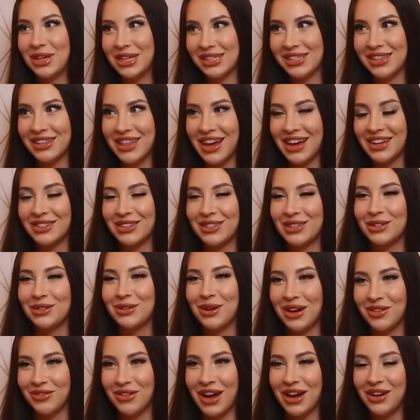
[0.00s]
He did that too. Yeah.
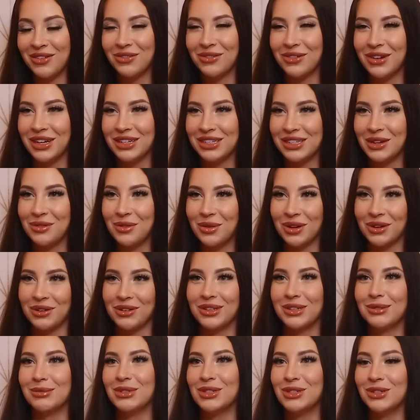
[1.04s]
I have. I did work with
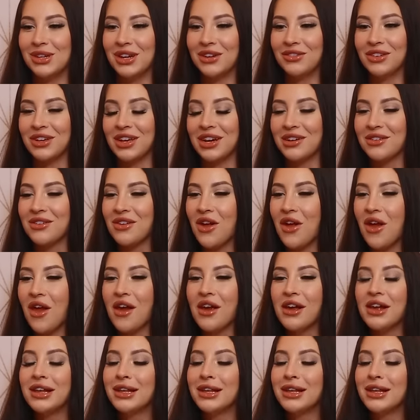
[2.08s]
him Kieran's soon after that. Scout.